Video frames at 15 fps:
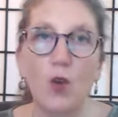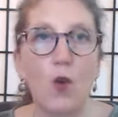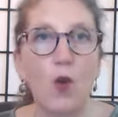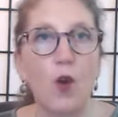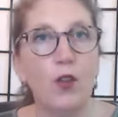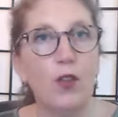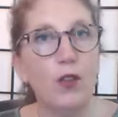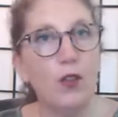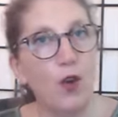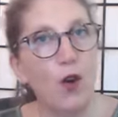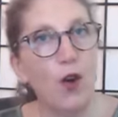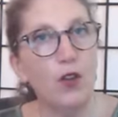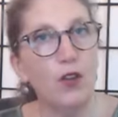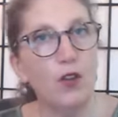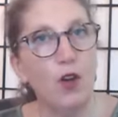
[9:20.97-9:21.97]
or
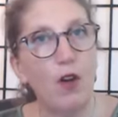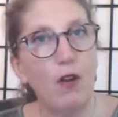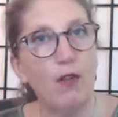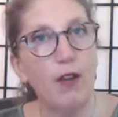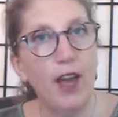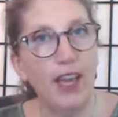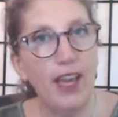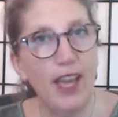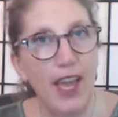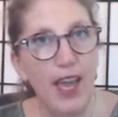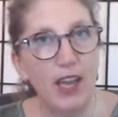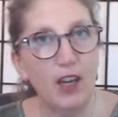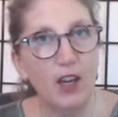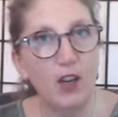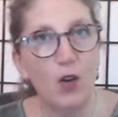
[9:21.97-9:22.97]
thoughts of I
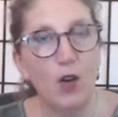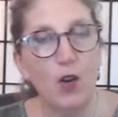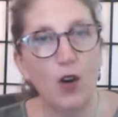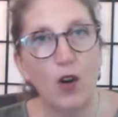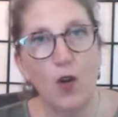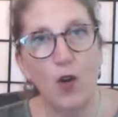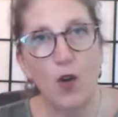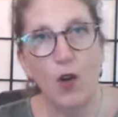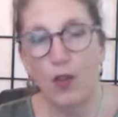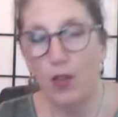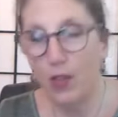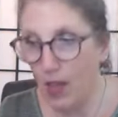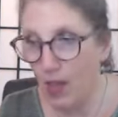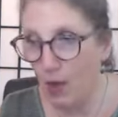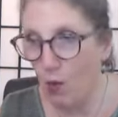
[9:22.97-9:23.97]
can't or
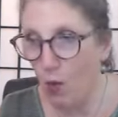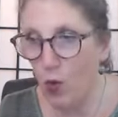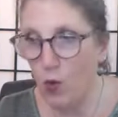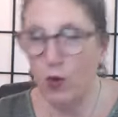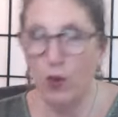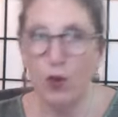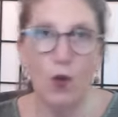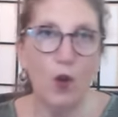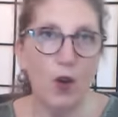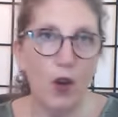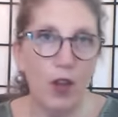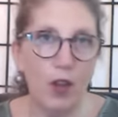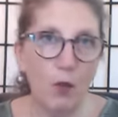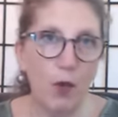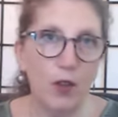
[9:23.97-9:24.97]
they won't or
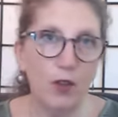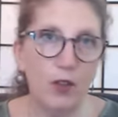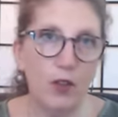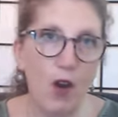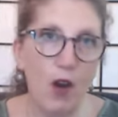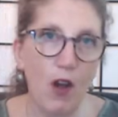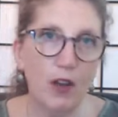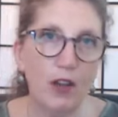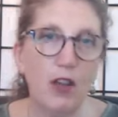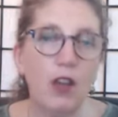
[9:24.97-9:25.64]
it will not,